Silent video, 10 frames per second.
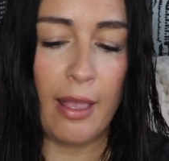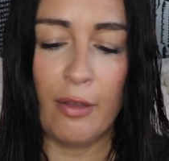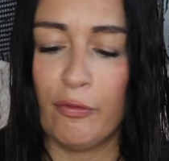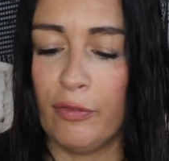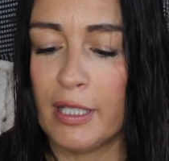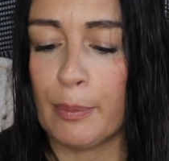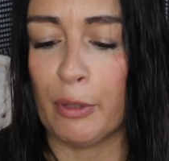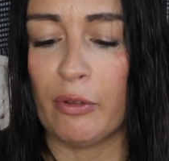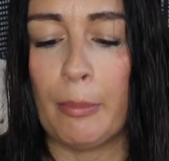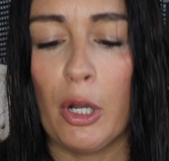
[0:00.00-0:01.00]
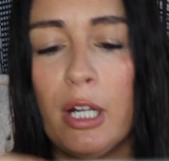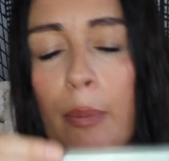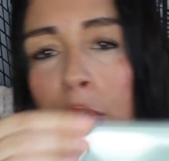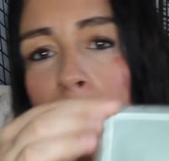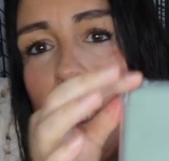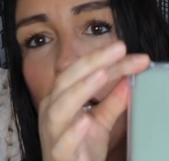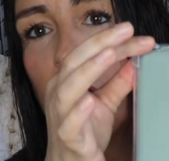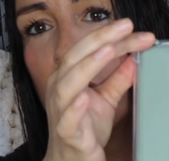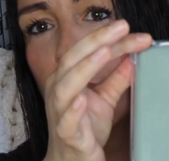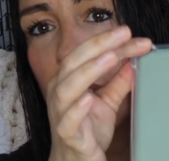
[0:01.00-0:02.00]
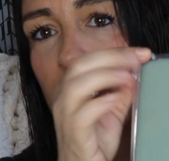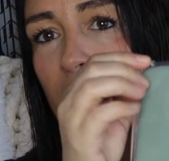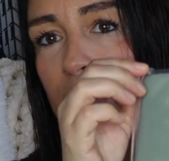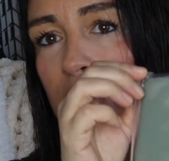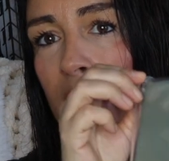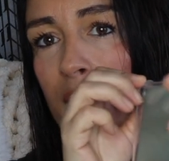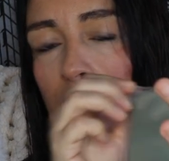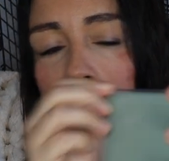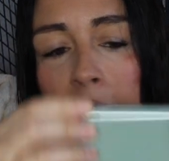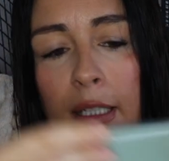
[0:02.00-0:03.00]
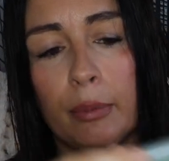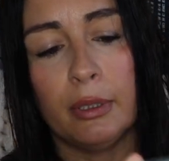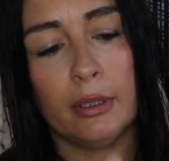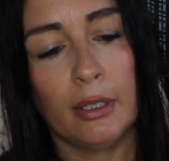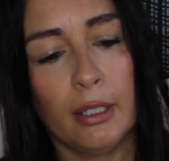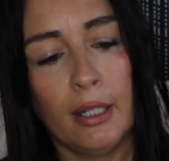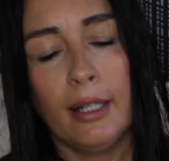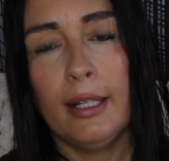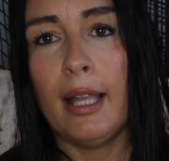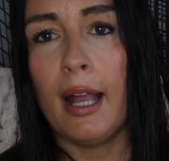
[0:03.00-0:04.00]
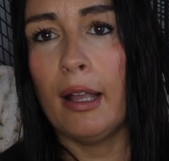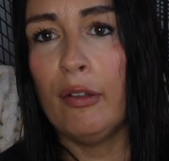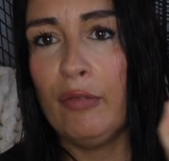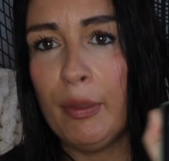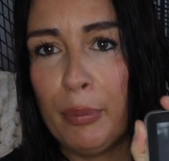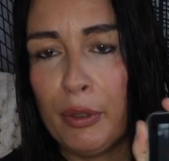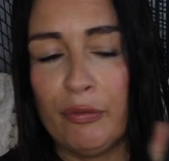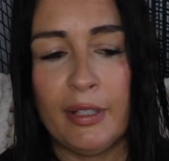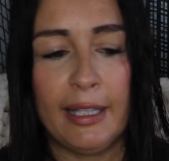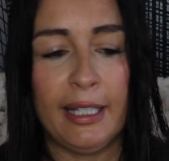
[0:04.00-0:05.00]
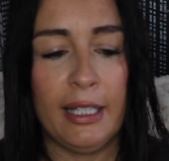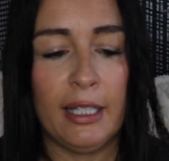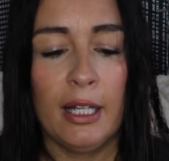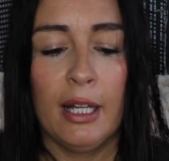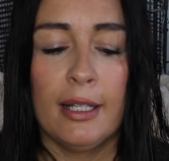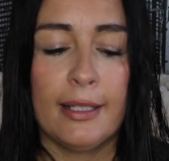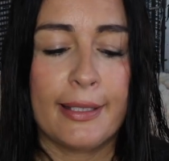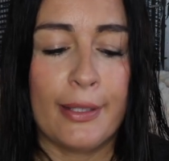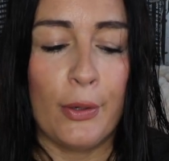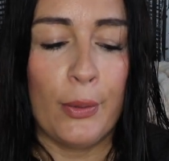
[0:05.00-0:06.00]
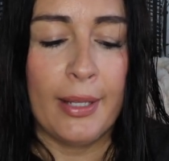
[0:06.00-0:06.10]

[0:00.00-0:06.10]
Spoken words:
it fits perfect. I'm not gonna put it on because we're gonna have to decorate it, but yeah, it fit perfectly. So